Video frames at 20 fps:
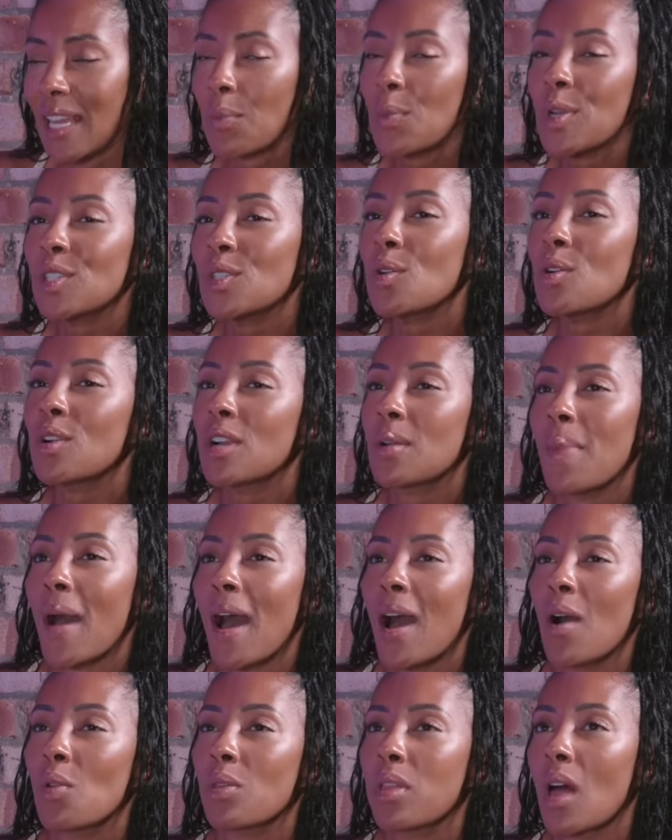Can we talk
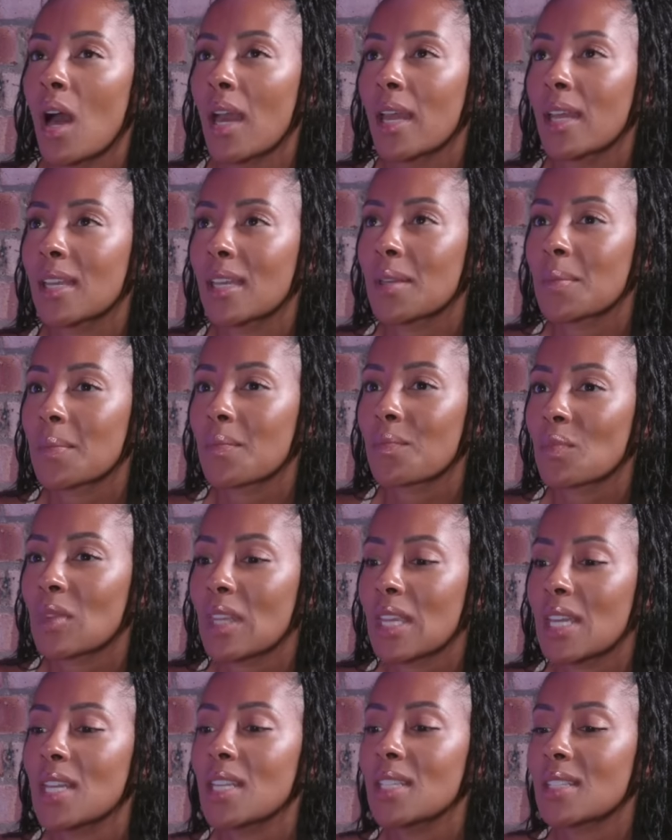about like
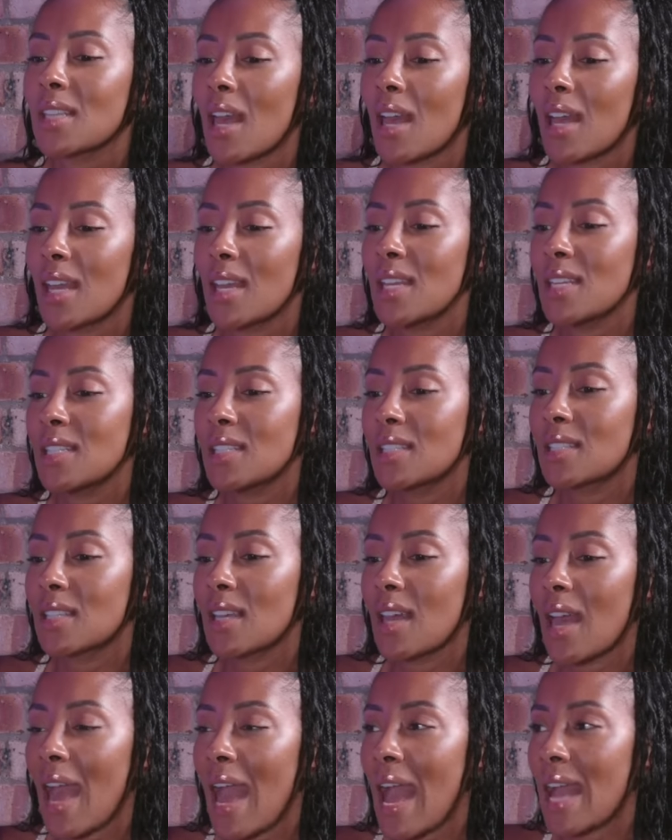his his
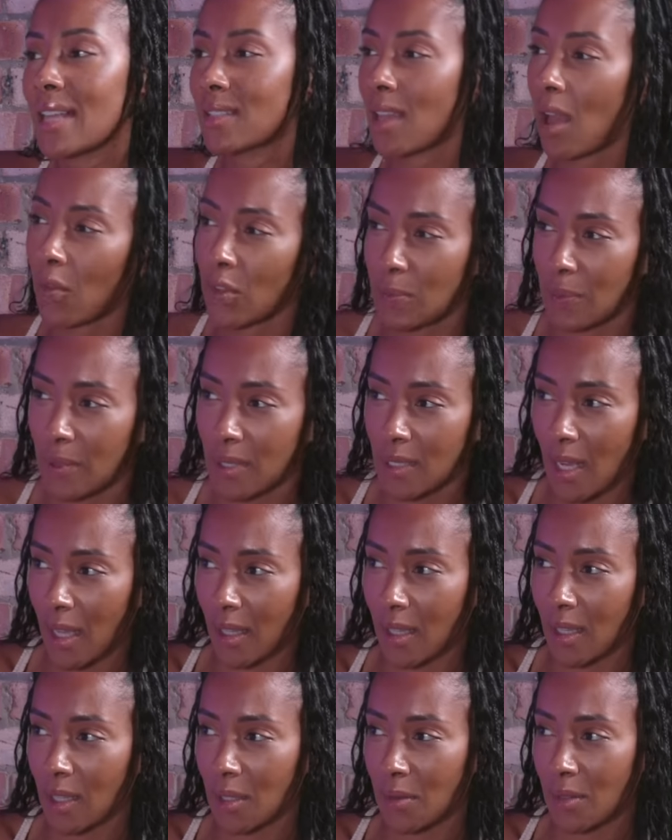hairstyle is
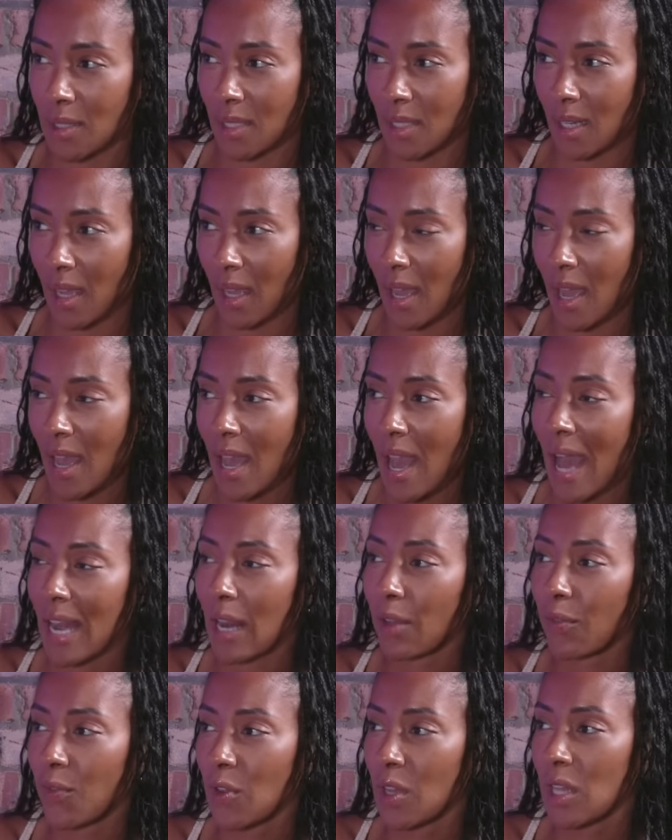particular, isn't it? And
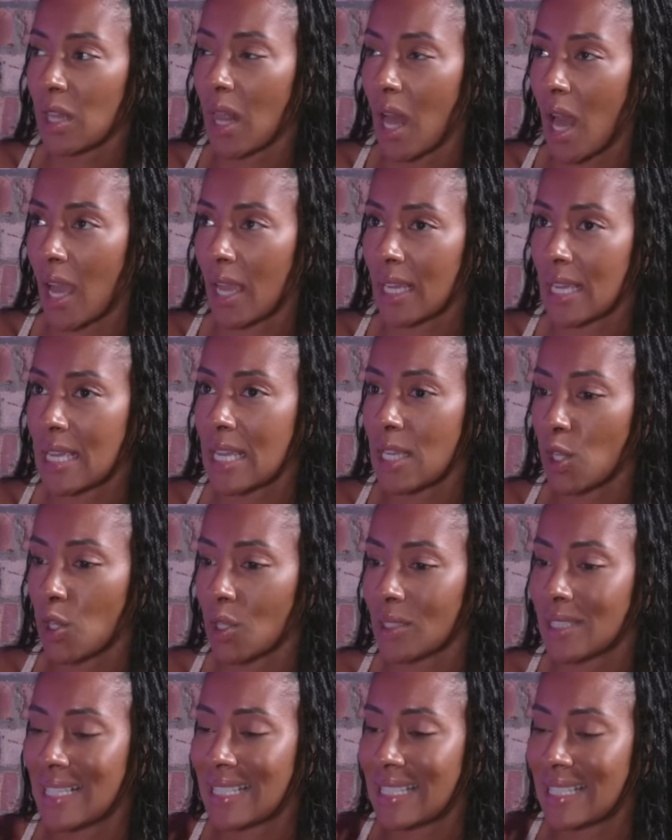I feel like he
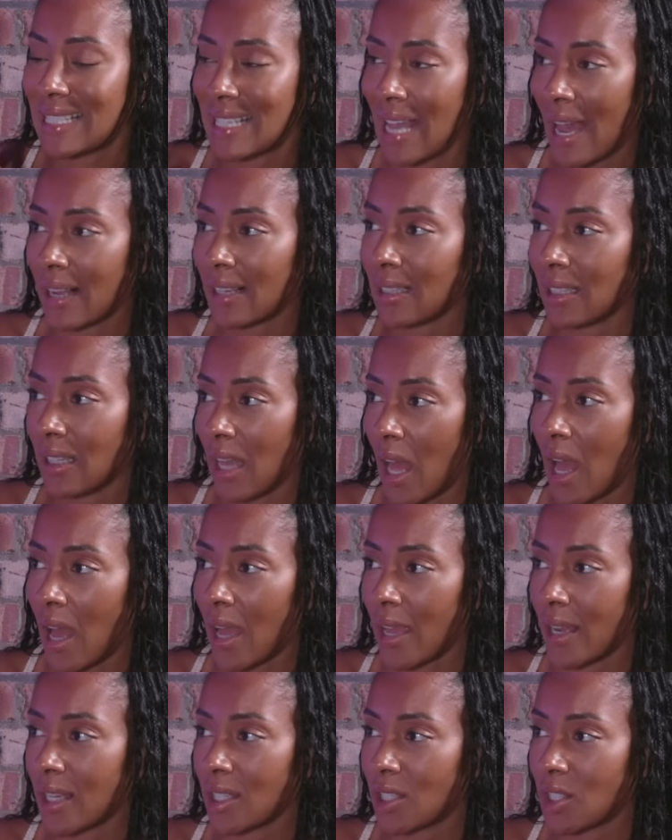looks exactly
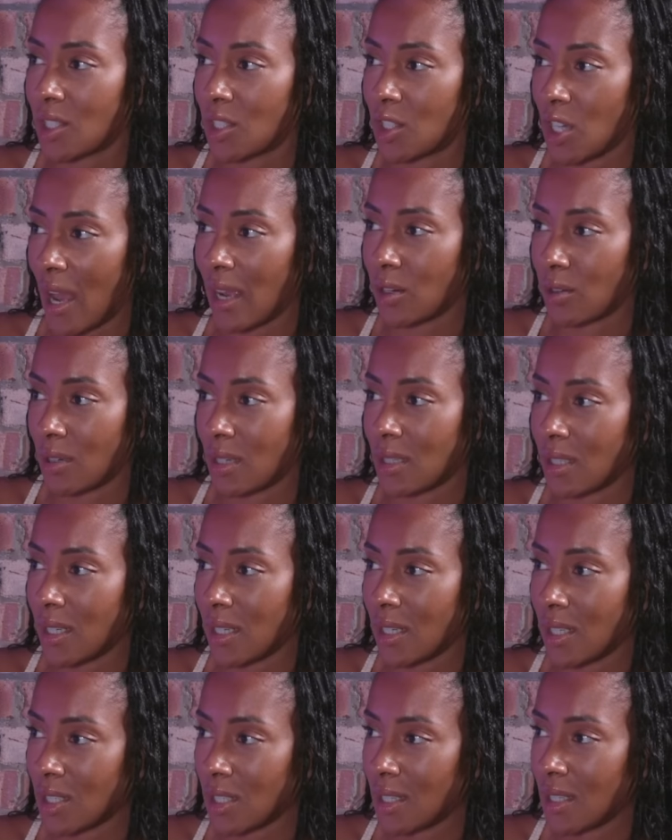like Jack, Jack
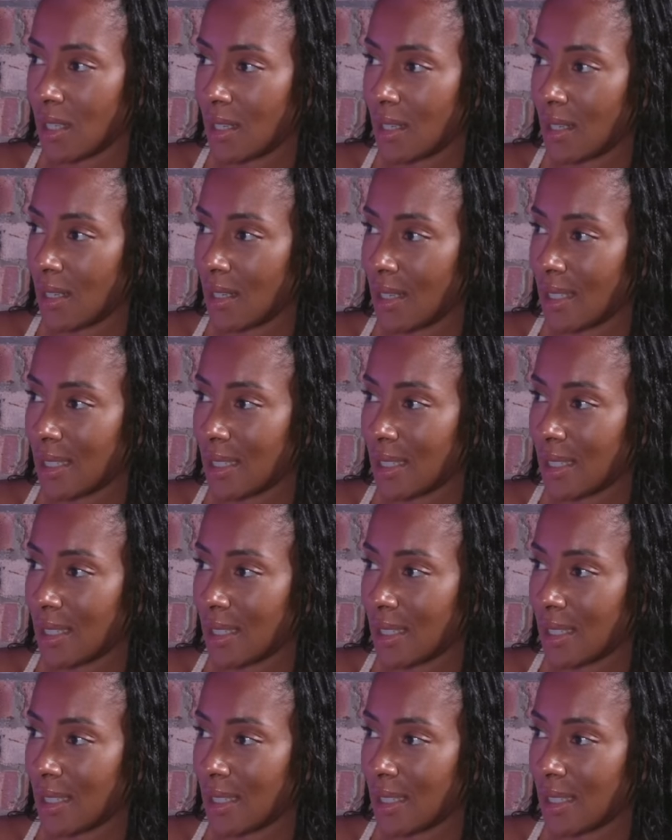Grealish. Grealish.